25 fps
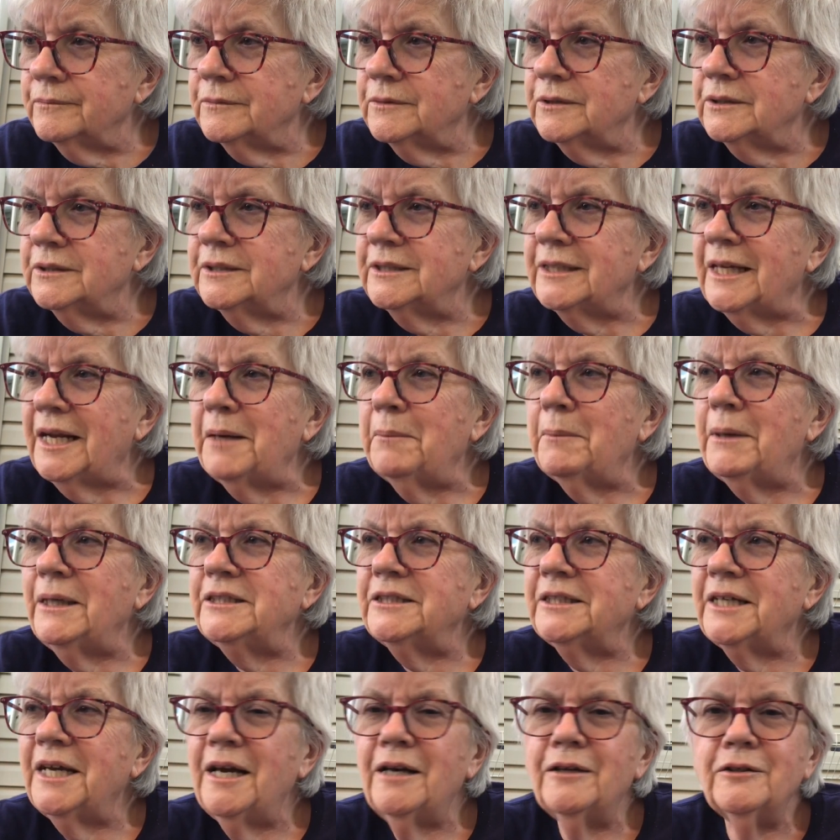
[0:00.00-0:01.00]
setting my
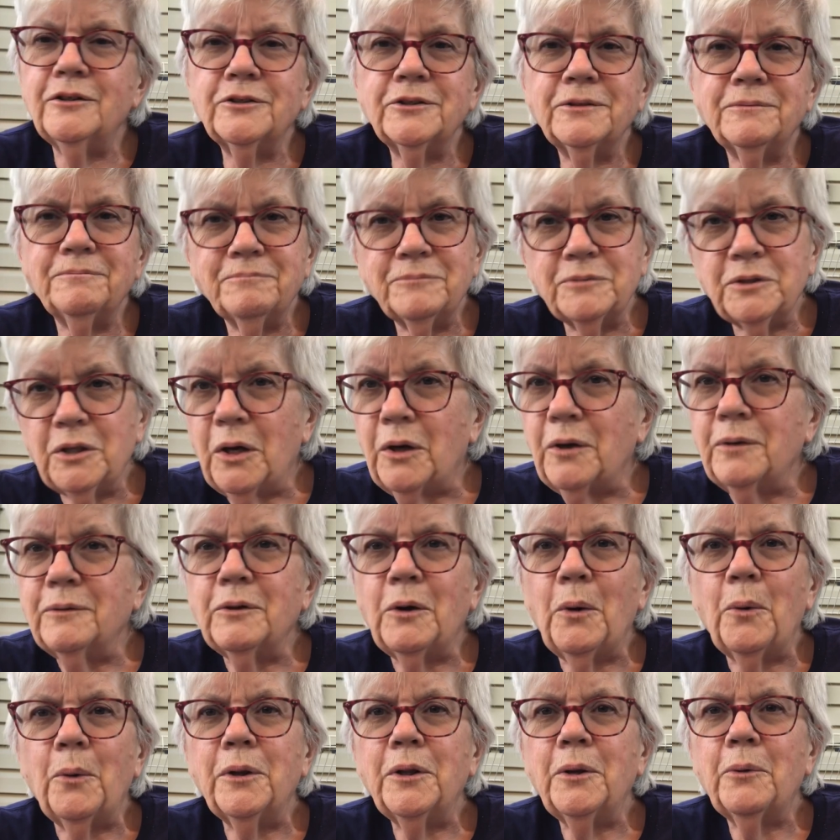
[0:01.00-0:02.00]
sails,
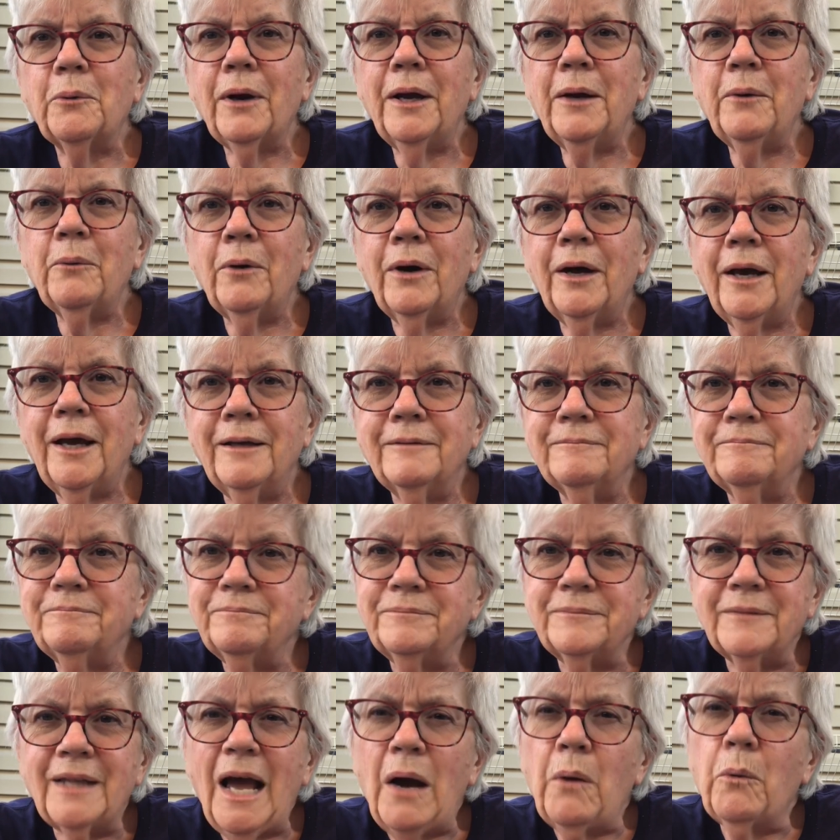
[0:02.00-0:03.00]
going the right way,
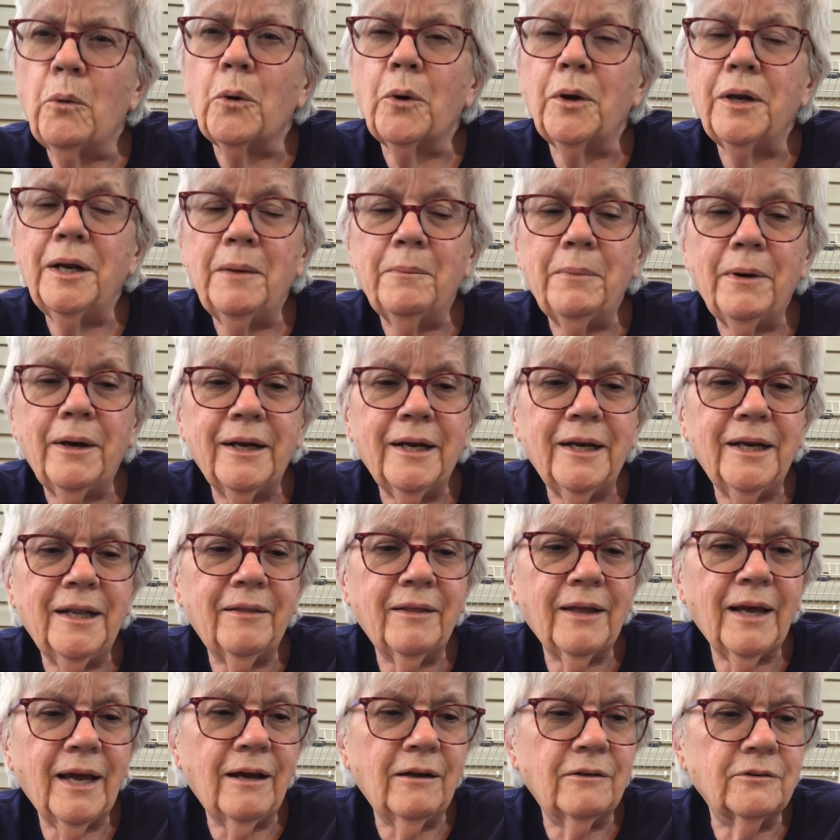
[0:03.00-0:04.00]
not worrying about
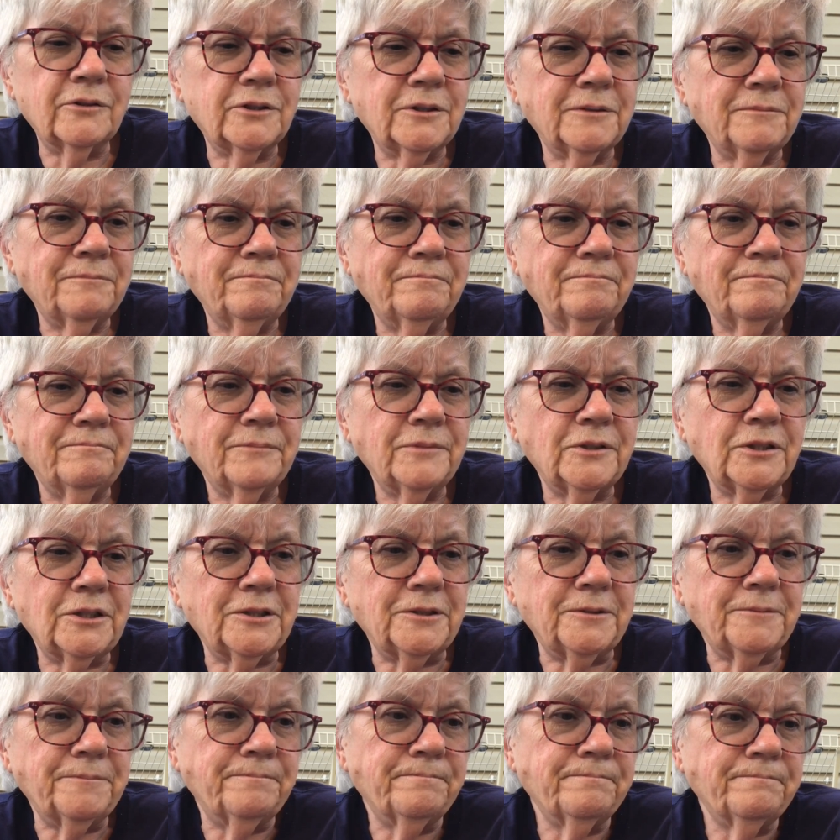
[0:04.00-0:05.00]
anything else. So